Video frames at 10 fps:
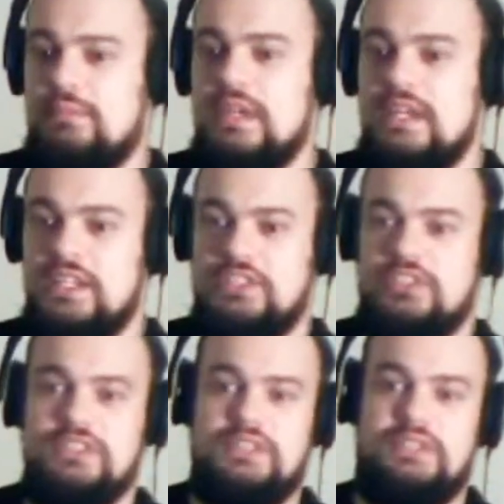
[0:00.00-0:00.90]
It's
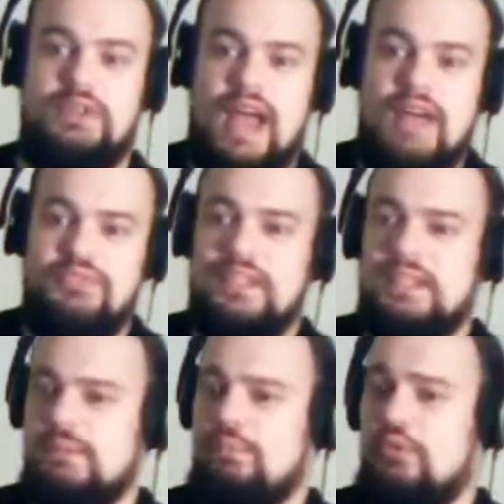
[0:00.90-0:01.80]
just graphically
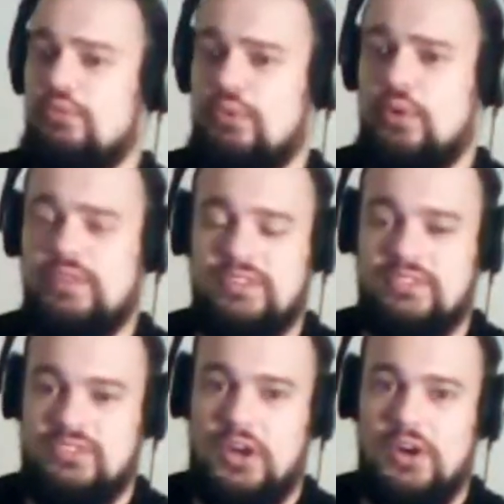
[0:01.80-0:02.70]
perverted
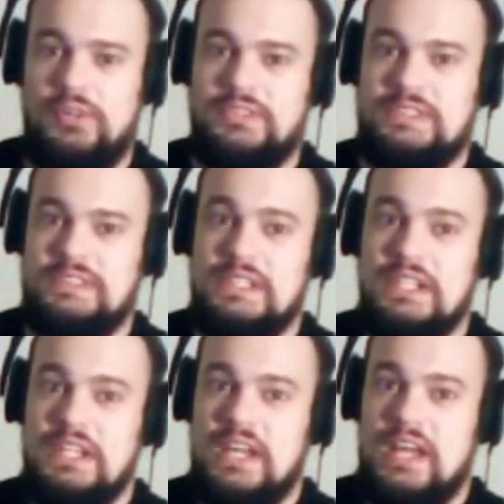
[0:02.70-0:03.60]
songs,
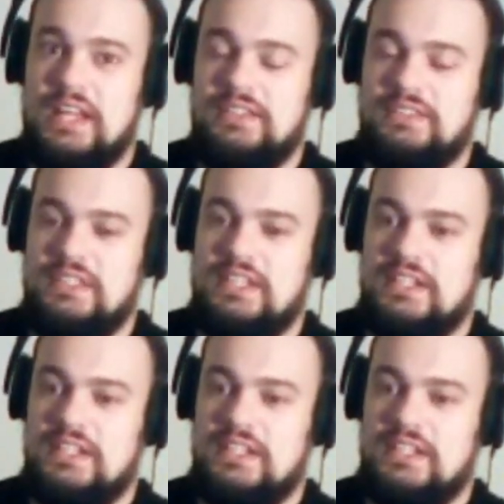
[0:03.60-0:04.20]
and